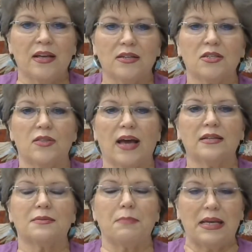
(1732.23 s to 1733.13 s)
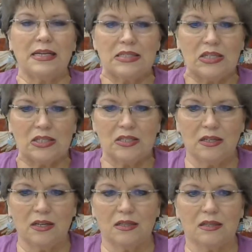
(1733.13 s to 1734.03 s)
So that is May
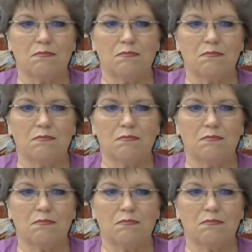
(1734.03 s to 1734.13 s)
16th.